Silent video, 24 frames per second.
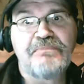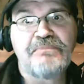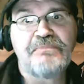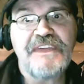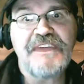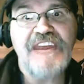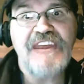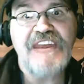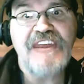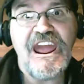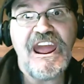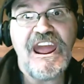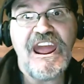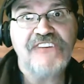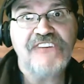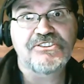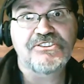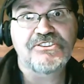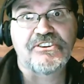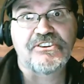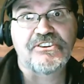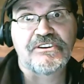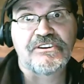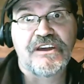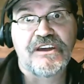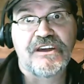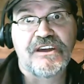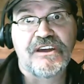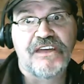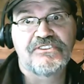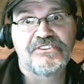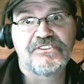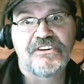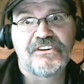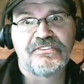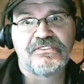"I'm going to be an
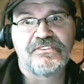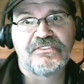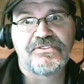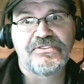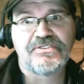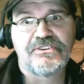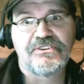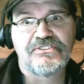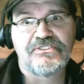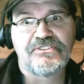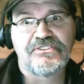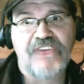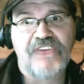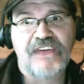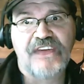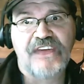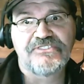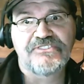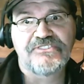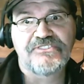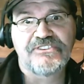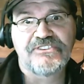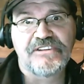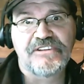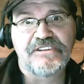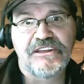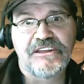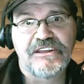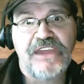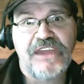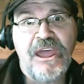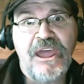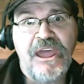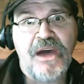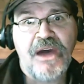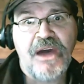actor," I said
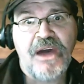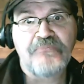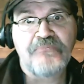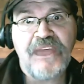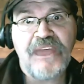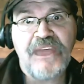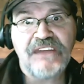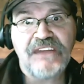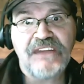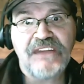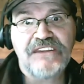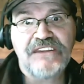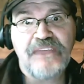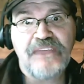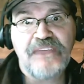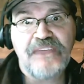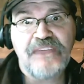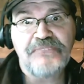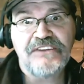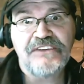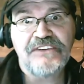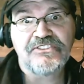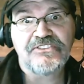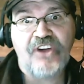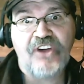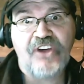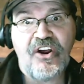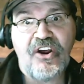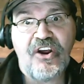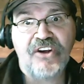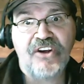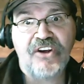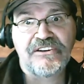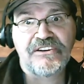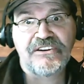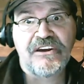enthusiastically. "A man gave
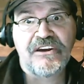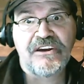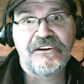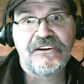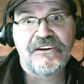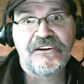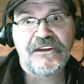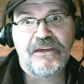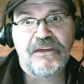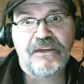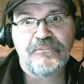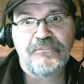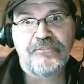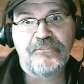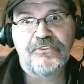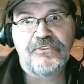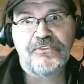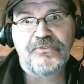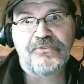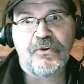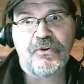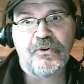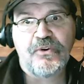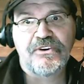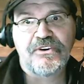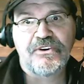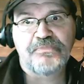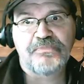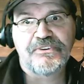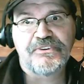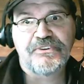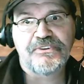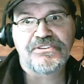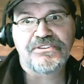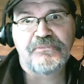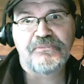me his card." I
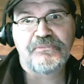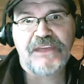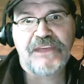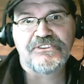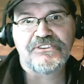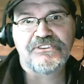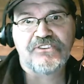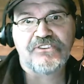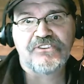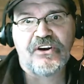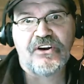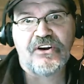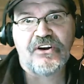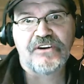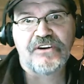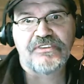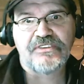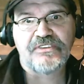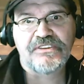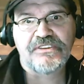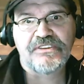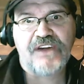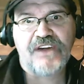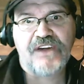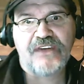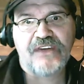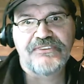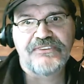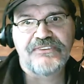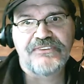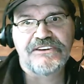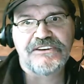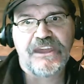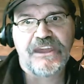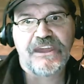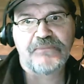moved forward to put the man's
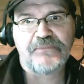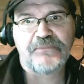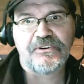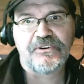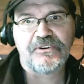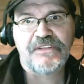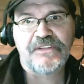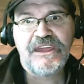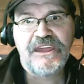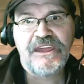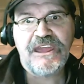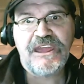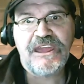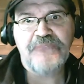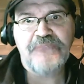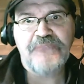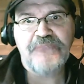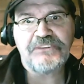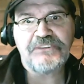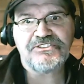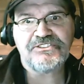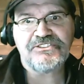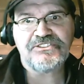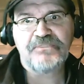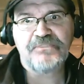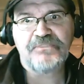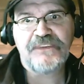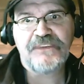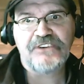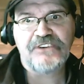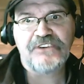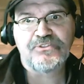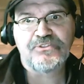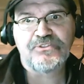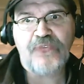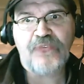card on the coffee table. "He
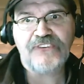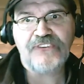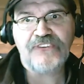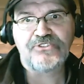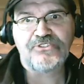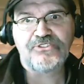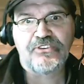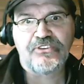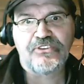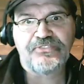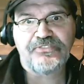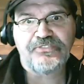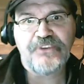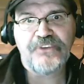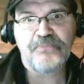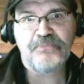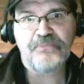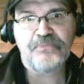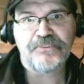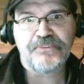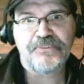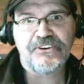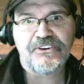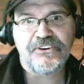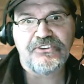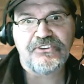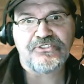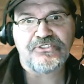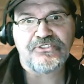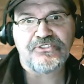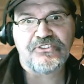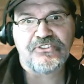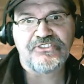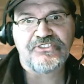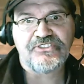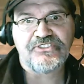must have been a director or
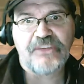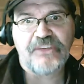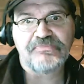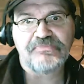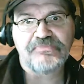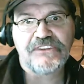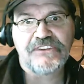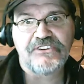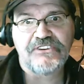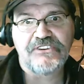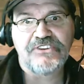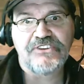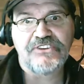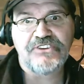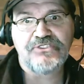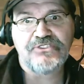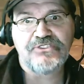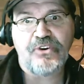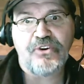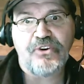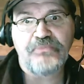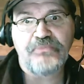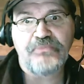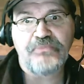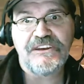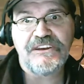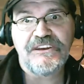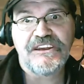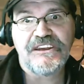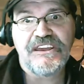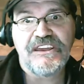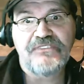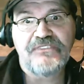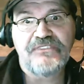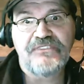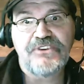film producer or something, because he
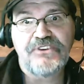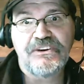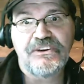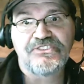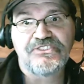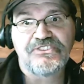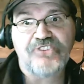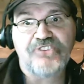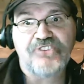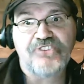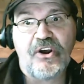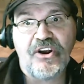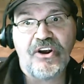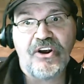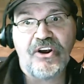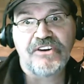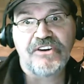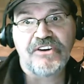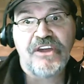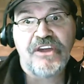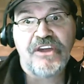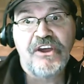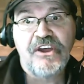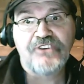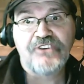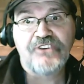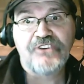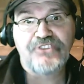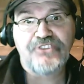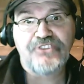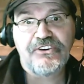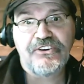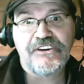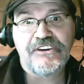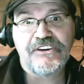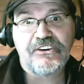told me to give you his
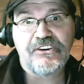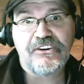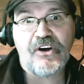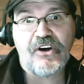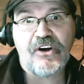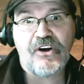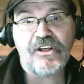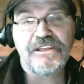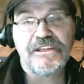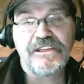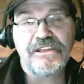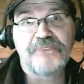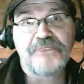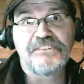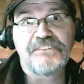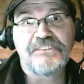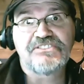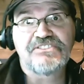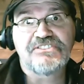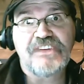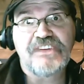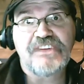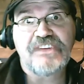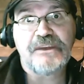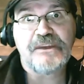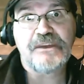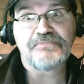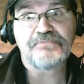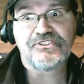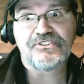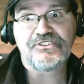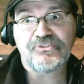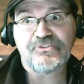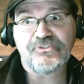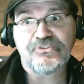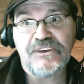card so you could call him
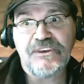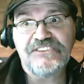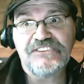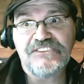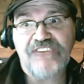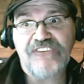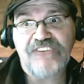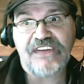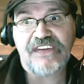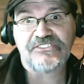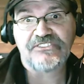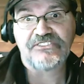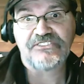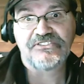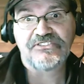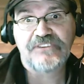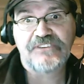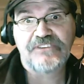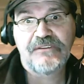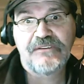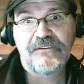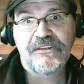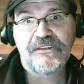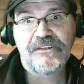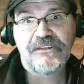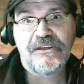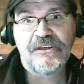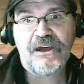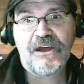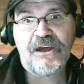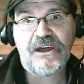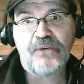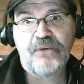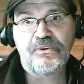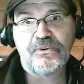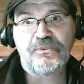and set up a screen test."
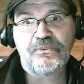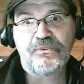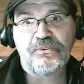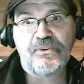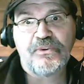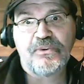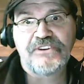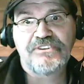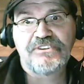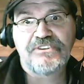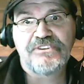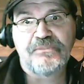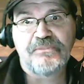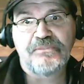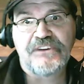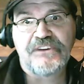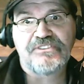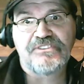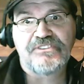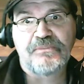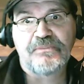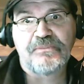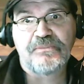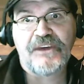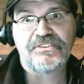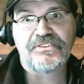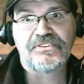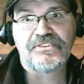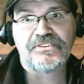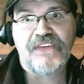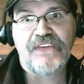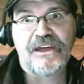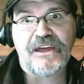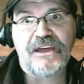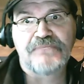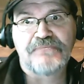"I wouldn't worry too
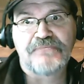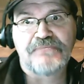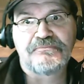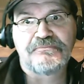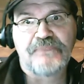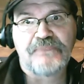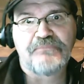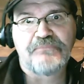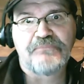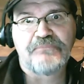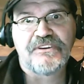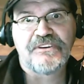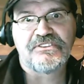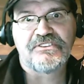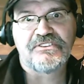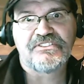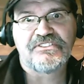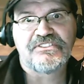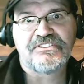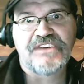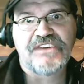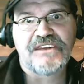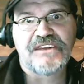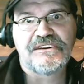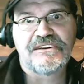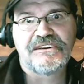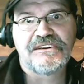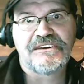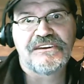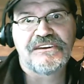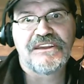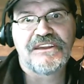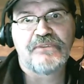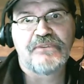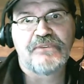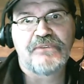much about that," my
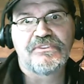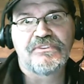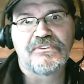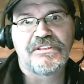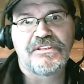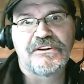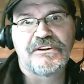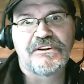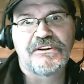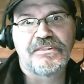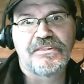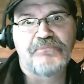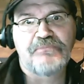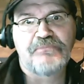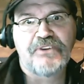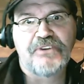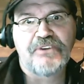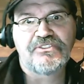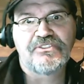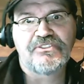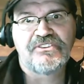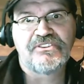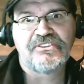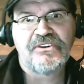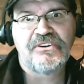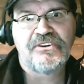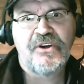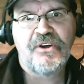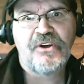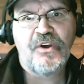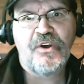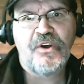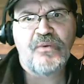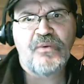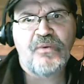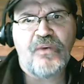mother said, again with a little
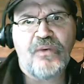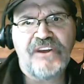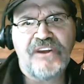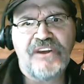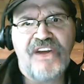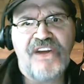emotion.